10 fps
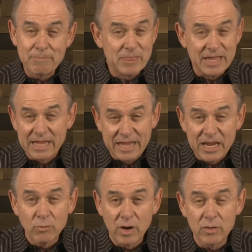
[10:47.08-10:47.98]

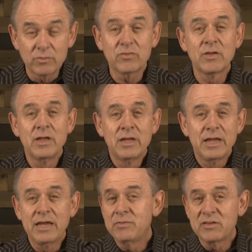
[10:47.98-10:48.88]
heroes
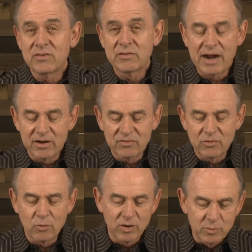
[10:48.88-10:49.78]
in this entire
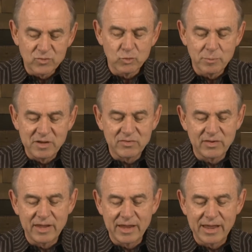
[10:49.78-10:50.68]
story, which we'll be
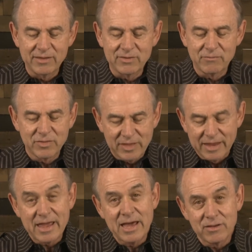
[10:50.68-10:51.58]
seeing as everything
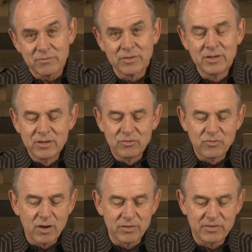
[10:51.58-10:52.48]
kind of
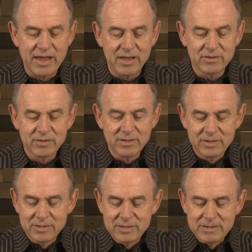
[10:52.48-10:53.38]
draws out.
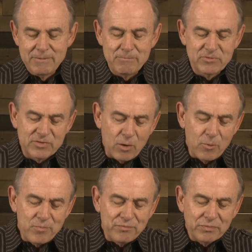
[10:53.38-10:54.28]

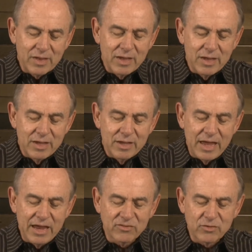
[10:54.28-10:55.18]
So
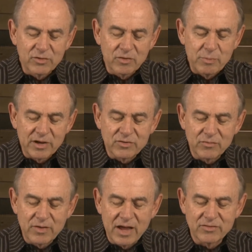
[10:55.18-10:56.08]
Esther is a picture of
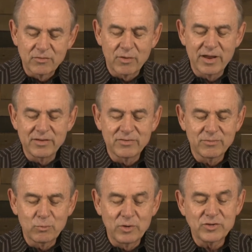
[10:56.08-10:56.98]
God's grace,
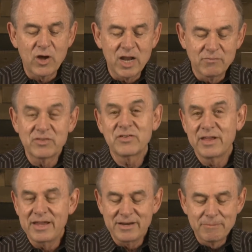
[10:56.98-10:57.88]
which all of us
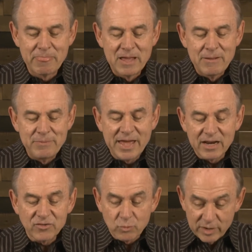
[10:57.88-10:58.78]
need. Now
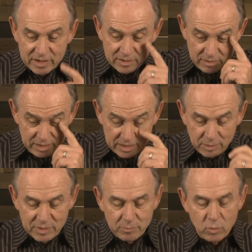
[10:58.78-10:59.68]
let's read a little
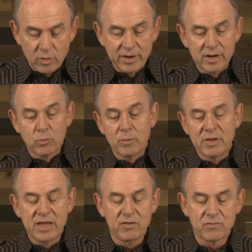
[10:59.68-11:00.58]
bit more here. We'll
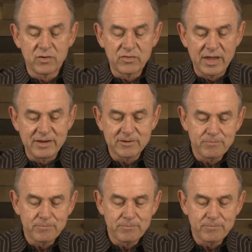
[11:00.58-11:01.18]
begin in verse 8.